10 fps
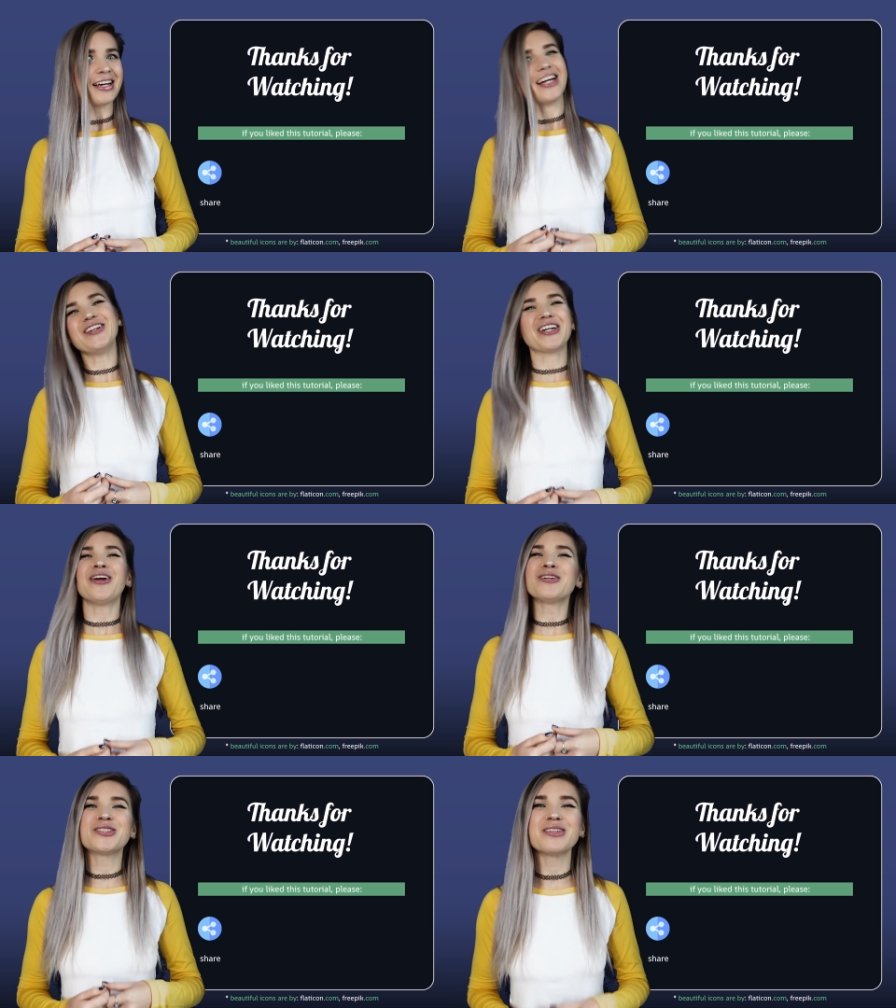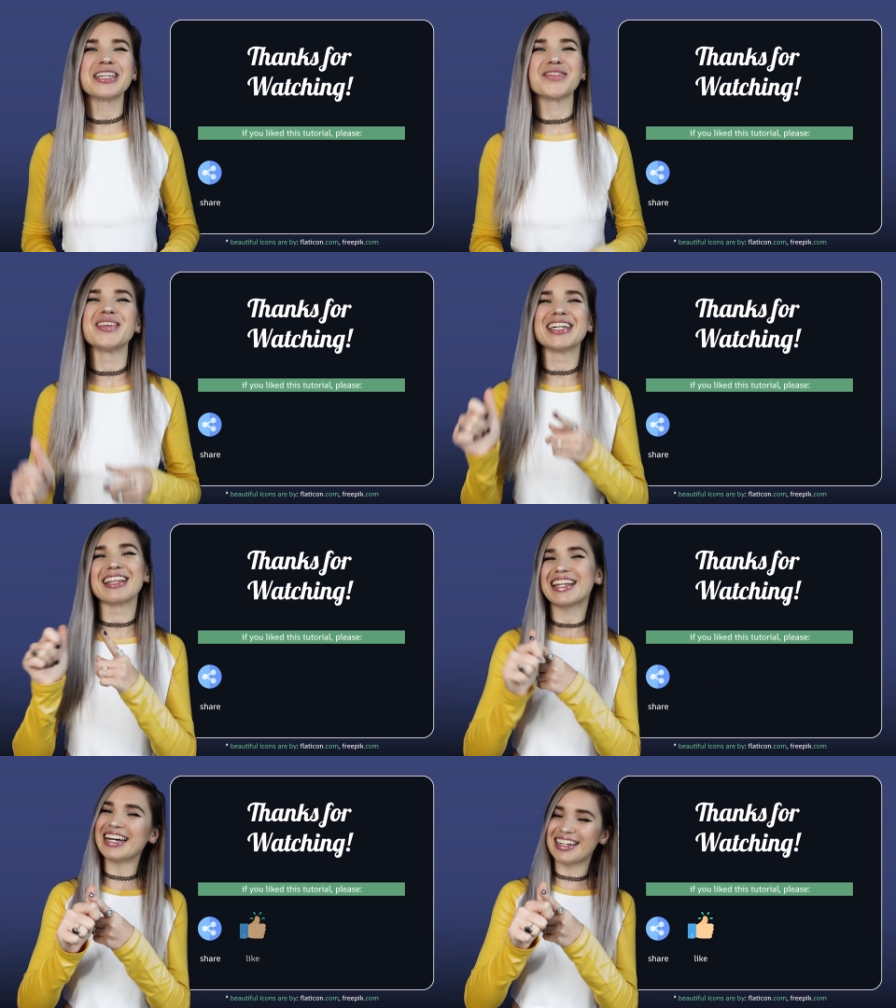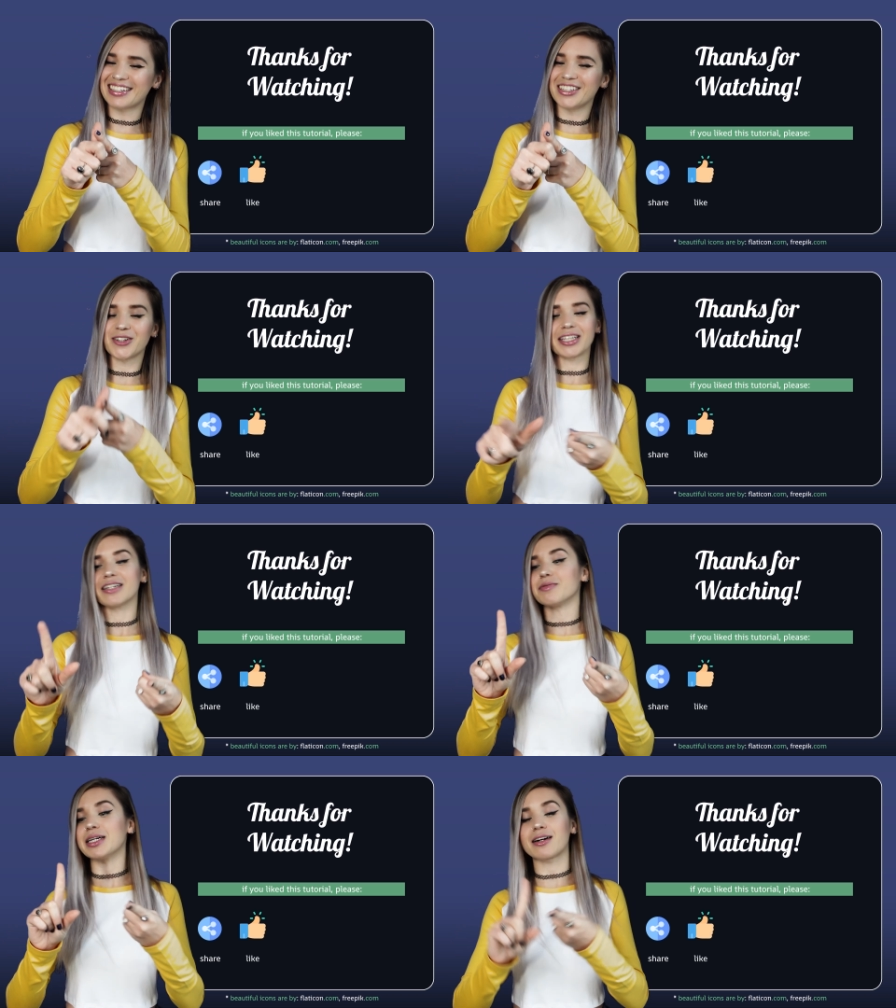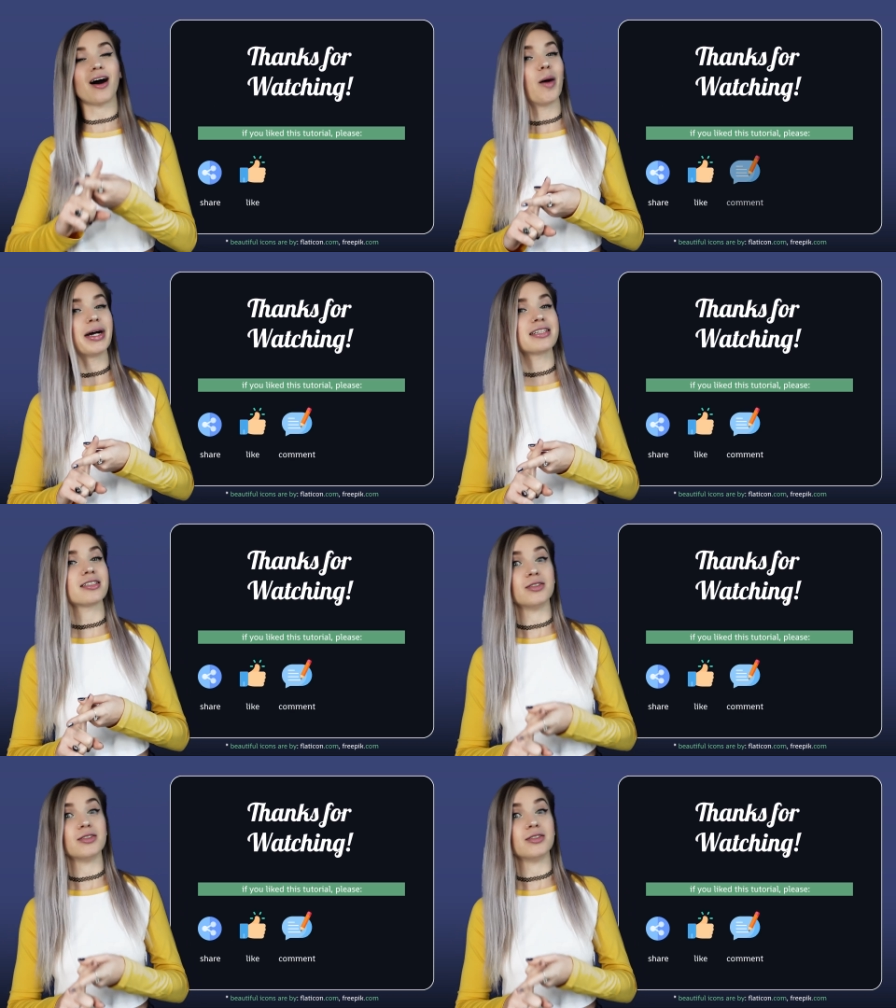And you can also leave me a like, you can leave me a comment,